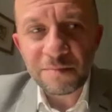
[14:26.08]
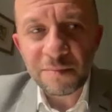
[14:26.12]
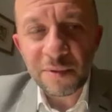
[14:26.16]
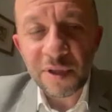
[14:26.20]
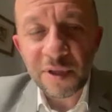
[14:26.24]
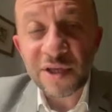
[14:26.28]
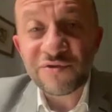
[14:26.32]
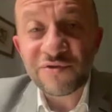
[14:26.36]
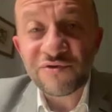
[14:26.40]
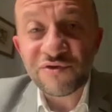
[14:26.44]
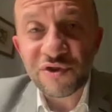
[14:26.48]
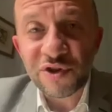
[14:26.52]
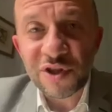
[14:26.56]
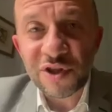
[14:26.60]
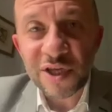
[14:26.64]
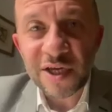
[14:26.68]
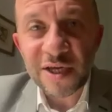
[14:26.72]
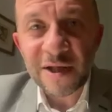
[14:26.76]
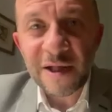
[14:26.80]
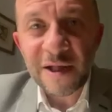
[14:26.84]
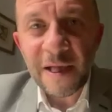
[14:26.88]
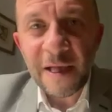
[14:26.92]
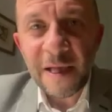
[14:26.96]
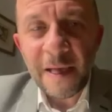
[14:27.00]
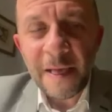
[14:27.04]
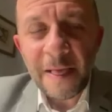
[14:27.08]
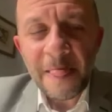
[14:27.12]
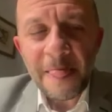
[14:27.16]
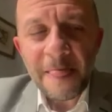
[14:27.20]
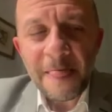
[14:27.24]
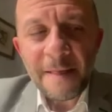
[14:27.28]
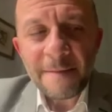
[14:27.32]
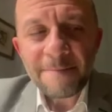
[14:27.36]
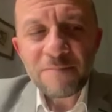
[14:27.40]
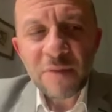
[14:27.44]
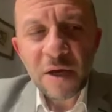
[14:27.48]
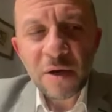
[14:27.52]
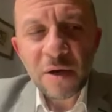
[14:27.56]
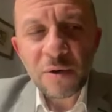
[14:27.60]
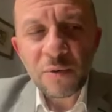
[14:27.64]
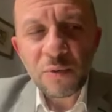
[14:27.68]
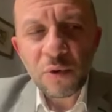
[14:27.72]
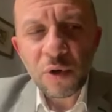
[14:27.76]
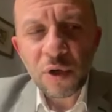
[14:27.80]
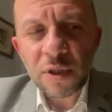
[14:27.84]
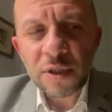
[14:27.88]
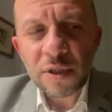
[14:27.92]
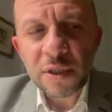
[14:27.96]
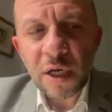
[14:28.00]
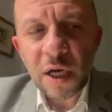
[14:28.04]
literally
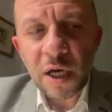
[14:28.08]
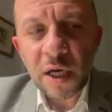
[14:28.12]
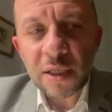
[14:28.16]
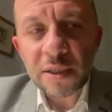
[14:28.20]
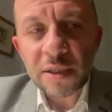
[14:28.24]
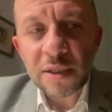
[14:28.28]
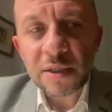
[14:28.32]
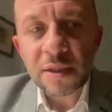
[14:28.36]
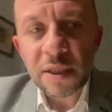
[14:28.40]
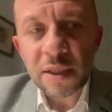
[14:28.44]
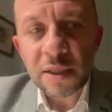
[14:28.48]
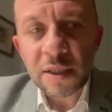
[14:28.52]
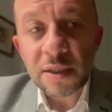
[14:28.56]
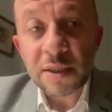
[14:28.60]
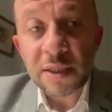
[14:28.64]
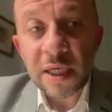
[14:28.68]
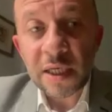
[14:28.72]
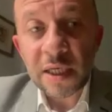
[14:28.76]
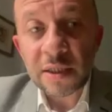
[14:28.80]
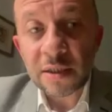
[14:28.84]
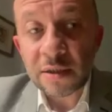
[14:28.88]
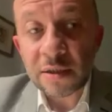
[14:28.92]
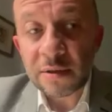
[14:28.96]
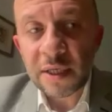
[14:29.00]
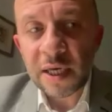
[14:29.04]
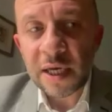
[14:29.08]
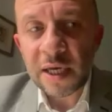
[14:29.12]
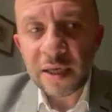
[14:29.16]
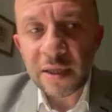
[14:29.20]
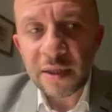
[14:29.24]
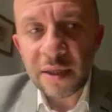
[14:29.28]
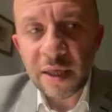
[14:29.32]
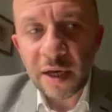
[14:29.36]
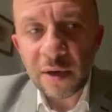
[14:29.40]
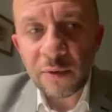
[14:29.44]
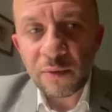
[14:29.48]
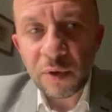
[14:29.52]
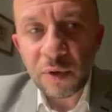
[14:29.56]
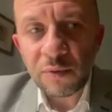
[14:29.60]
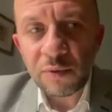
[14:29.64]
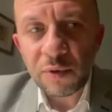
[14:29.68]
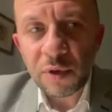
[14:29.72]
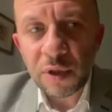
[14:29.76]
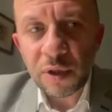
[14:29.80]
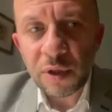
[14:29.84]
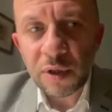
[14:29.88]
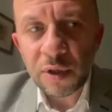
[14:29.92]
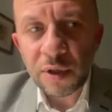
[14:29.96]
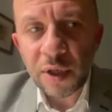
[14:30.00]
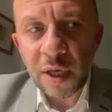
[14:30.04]
quotes us and says today that we
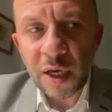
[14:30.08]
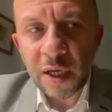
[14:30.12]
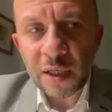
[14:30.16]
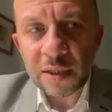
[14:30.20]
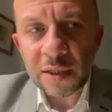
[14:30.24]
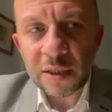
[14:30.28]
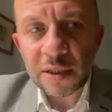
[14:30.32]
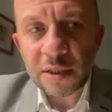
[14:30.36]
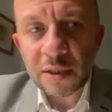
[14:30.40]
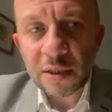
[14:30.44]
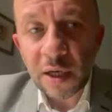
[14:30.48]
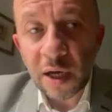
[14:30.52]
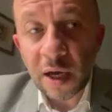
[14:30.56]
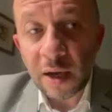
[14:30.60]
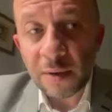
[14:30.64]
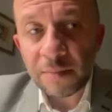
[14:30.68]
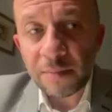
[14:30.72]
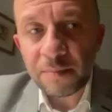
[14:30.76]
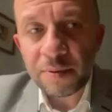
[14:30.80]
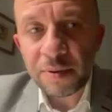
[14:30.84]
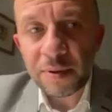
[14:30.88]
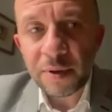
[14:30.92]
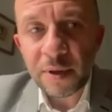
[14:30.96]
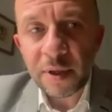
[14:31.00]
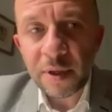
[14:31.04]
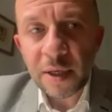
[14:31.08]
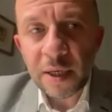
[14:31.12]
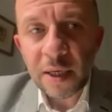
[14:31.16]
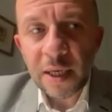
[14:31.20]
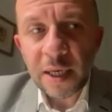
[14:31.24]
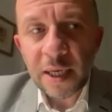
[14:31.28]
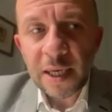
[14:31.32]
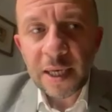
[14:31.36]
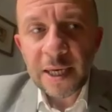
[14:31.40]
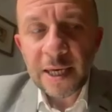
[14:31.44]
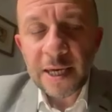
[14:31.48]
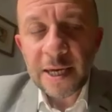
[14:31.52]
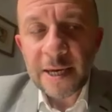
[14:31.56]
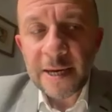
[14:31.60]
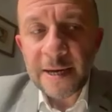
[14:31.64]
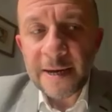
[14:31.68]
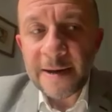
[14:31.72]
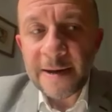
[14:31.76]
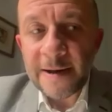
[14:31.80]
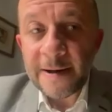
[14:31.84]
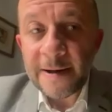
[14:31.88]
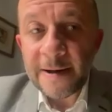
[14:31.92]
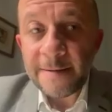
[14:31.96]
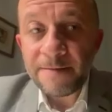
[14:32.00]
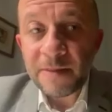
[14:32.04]
will not stop.
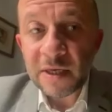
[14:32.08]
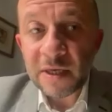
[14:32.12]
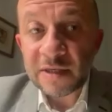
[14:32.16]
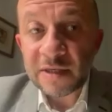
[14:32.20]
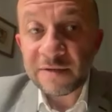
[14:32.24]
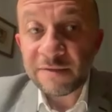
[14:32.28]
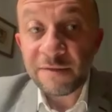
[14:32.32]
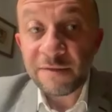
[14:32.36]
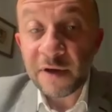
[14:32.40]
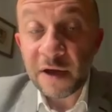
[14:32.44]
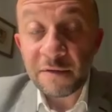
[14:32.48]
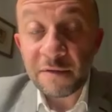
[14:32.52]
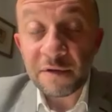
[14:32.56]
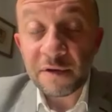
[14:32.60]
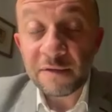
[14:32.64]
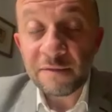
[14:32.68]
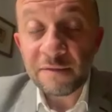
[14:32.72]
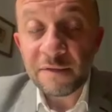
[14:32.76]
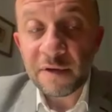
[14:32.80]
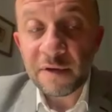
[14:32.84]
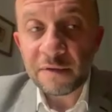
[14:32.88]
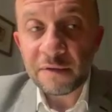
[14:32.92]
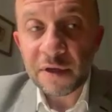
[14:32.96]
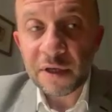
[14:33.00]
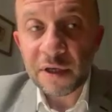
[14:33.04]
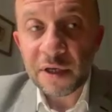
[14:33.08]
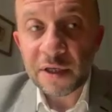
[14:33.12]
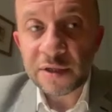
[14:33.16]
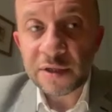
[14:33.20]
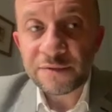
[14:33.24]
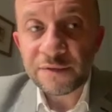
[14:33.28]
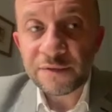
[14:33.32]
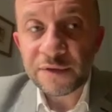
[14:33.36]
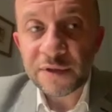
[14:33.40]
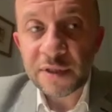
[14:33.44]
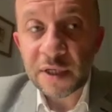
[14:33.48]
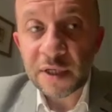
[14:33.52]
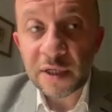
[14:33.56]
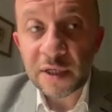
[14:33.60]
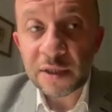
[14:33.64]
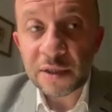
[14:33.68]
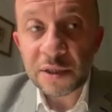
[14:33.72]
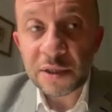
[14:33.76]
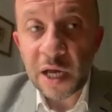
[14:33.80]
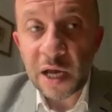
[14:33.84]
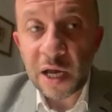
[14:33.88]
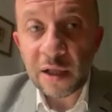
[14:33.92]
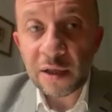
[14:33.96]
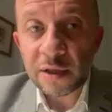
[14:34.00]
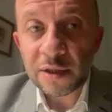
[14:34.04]
It's very, very interesting and
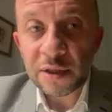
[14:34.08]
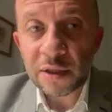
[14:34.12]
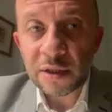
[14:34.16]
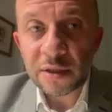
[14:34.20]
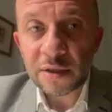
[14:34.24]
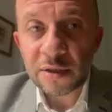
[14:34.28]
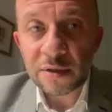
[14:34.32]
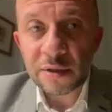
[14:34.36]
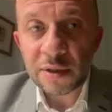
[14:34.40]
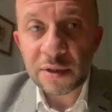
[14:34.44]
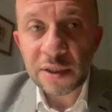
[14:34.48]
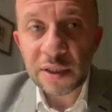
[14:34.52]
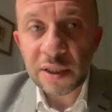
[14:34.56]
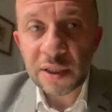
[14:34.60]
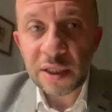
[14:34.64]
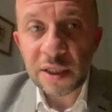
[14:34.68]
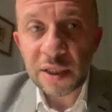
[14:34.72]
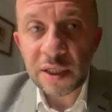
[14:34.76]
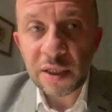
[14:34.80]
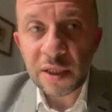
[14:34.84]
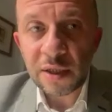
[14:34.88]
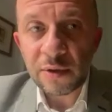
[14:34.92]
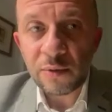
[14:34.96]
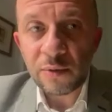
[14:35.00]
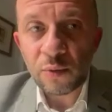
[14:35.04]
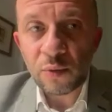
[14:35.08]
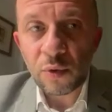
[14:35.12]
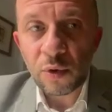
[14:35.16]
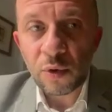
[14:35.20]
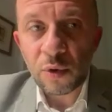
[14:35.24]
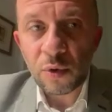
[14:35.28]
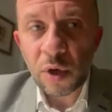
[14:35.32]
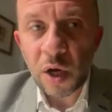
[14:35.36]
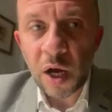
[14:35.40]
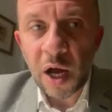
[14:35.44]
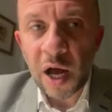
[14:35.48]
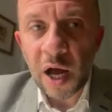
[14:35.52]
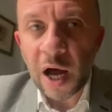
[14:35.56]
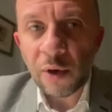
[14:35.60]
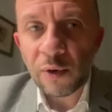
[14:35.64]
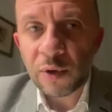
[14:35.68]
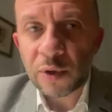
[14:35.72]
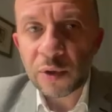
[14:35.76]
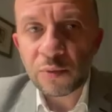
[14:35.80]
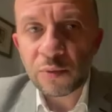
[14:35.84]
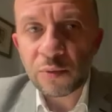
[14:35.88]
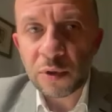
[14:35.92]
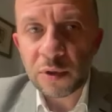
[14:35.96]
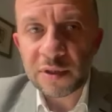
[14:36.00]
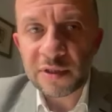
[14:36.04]
challenging to see how
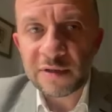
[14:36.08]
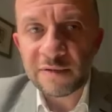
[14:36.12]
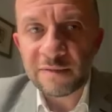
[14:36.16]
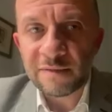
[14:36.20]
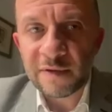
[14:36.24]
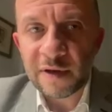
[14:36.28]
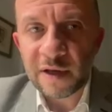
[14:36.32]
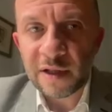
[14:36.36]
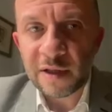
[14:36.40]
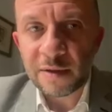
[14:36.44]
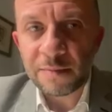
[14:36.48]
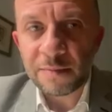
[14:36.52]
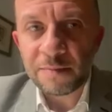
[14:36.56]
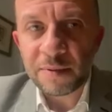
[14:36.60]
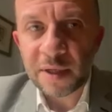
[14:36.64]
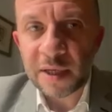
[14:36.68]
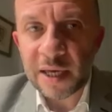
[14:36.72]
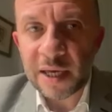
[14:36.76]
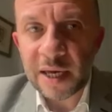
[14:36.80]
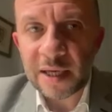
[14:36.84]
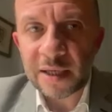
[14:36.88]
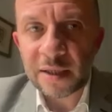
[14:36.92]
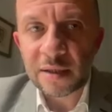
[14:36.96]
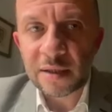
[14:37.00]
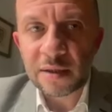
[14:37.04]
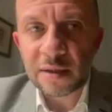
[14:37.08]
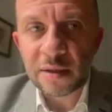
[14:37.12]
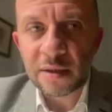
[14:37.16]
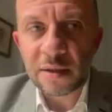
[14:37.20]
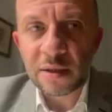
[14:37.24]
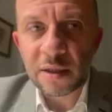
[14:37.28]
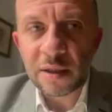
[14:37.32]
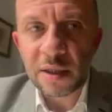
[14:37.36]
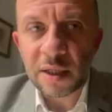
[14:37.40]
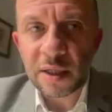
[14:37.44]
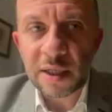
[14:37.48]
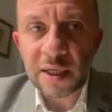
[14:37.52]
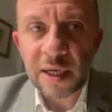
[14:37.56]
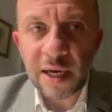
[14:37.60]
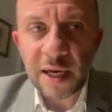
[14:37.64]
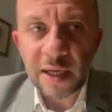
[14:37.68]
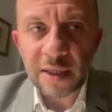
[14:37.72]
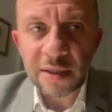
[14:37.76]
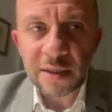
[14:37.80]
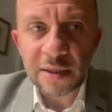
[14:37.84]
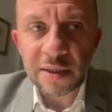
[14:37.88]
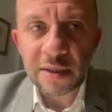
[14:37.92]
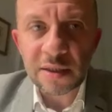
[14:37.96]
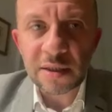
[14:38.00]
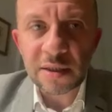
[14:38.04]
it will develop again
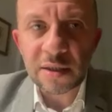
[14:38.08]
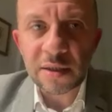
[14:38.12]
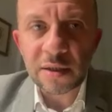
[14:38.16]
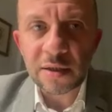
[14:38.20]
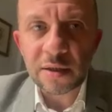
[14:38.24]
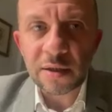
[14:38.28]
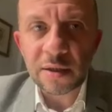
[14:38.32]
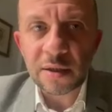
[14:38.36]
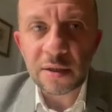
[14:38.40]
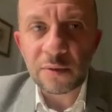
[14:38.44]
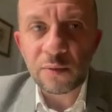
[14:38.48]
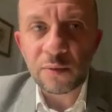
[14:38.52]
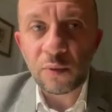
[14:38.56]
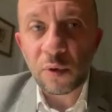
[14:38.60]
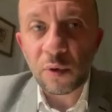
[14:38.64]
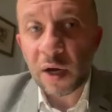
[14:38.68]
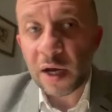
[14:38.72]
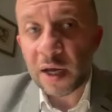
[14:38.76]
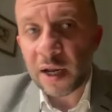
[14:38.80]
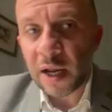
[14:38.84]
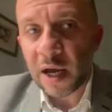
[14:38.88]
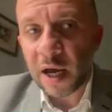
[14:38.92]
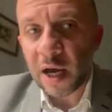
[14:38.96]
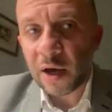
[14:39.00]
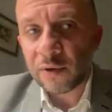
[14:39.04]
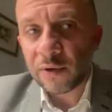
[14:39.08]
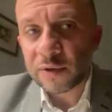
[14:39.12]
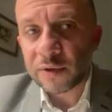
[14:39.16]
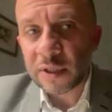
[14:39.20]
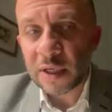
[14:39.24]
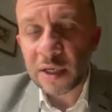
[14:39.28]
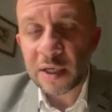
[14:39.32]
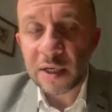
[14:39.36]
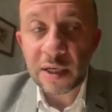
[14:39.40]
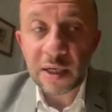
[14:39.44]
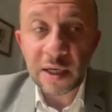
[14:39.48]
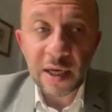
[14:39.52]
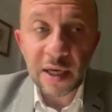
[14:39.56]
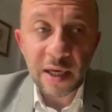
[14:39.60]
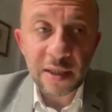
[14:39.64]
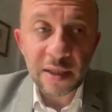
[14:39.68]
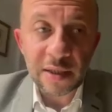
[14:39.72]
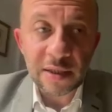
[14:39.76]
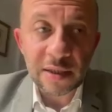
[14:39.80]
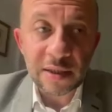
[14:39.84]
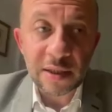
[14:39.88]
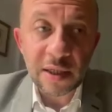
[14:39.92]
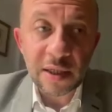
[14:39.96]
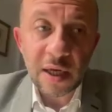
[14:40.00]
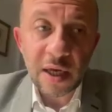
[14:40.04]
against the White House and
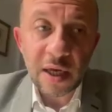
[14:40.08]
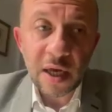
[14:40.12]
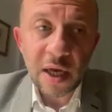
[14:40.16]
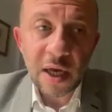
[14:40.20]
against